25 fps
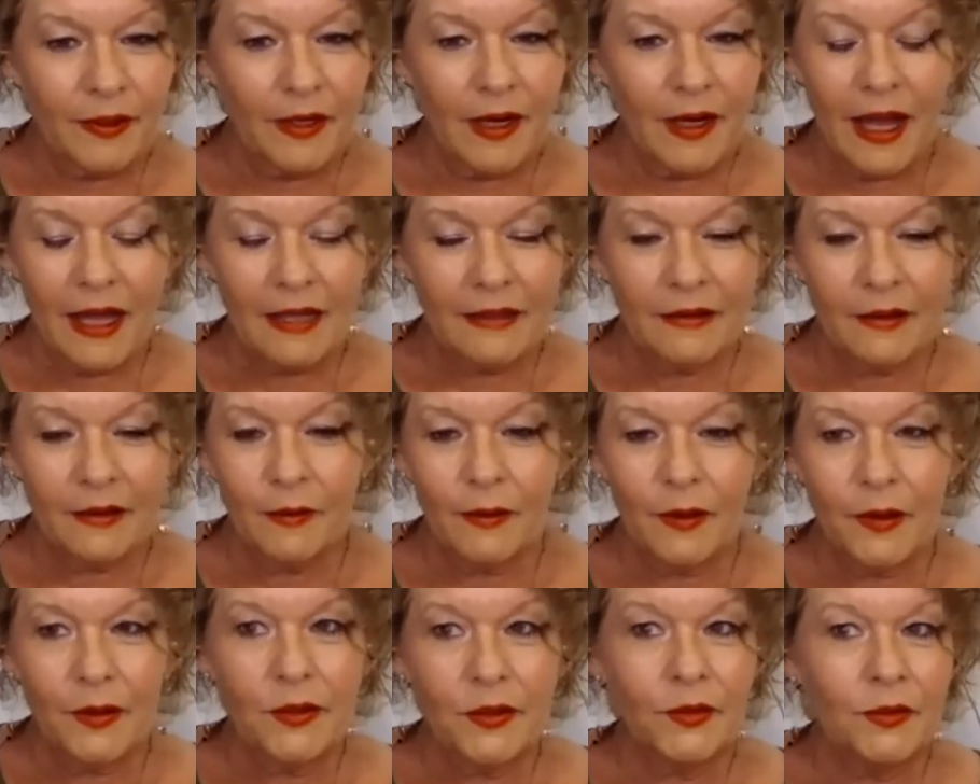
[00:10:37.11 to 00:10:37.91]
at the
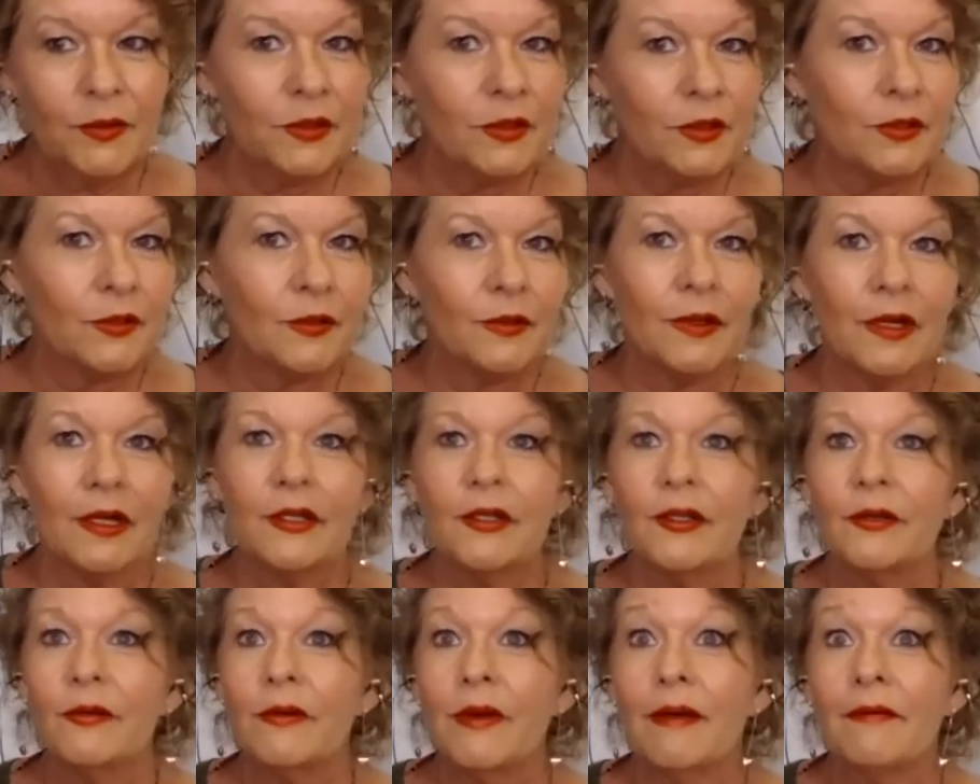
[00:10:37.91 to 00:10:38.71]
grocery store
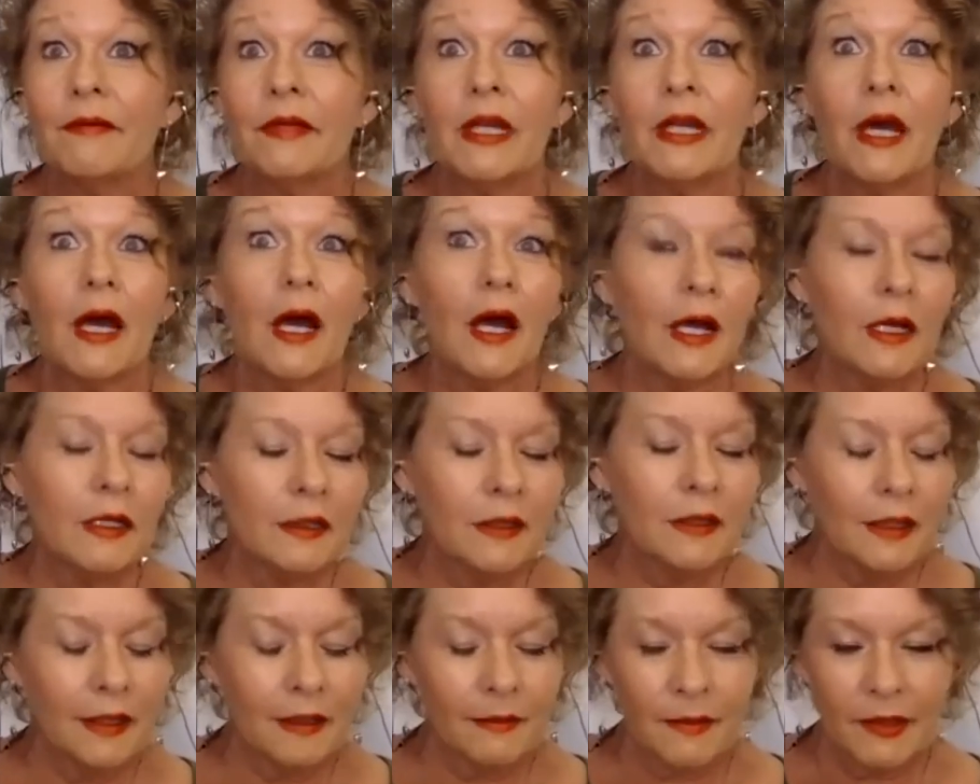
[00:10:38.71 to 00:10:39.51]
and you have an
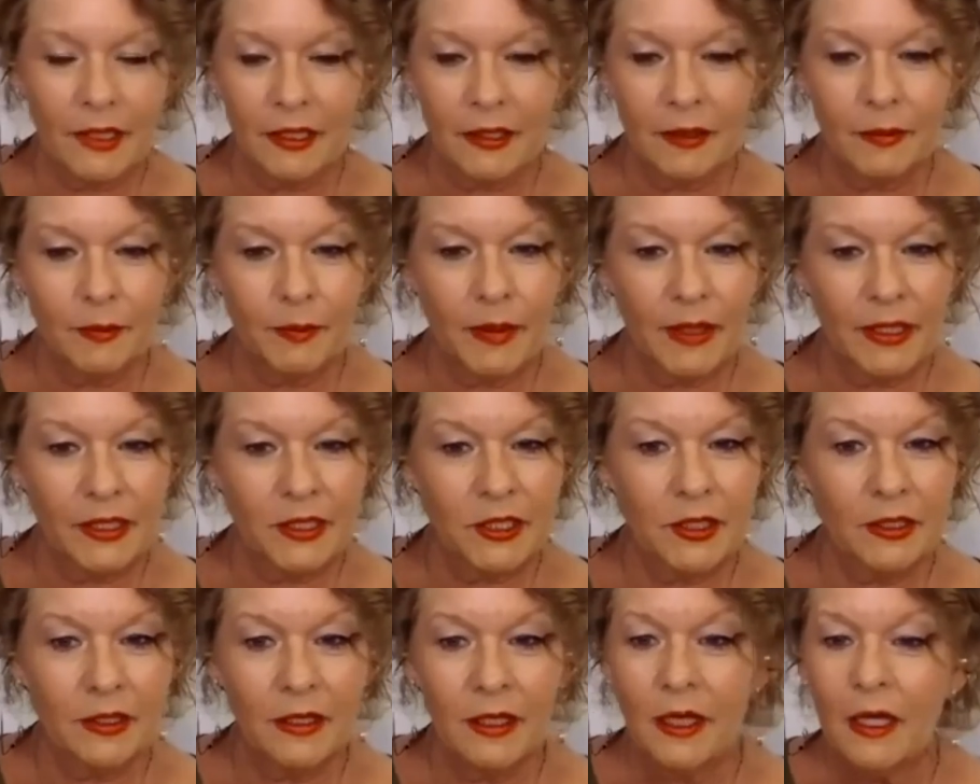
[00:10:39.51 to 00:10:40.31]
unlimited
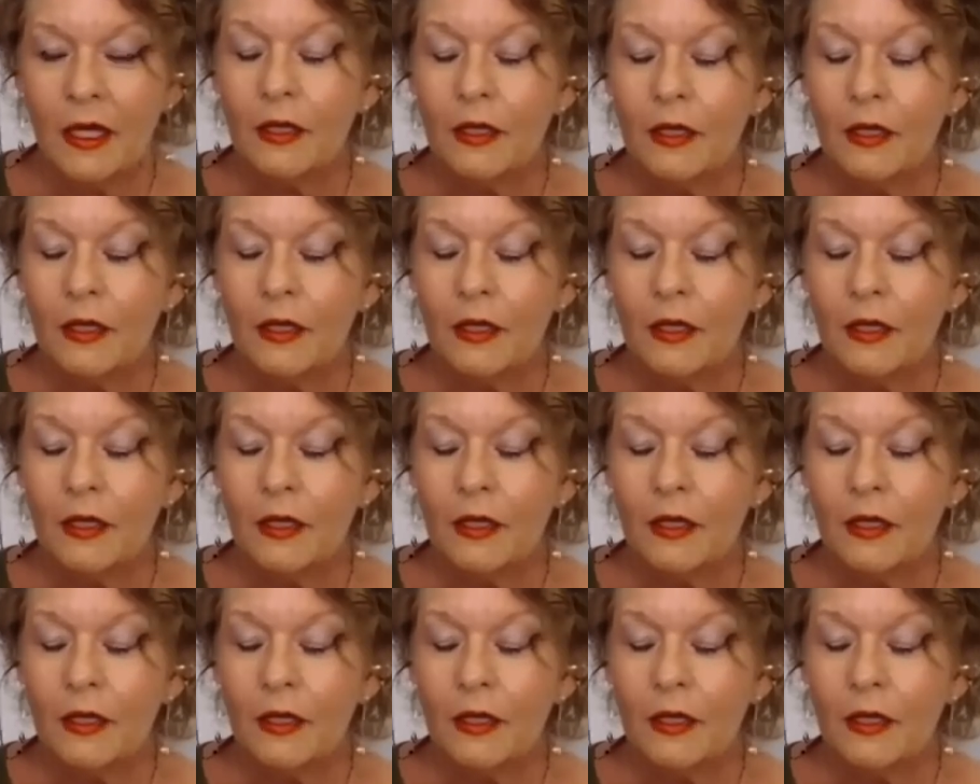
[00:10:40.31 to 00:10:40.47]
budget.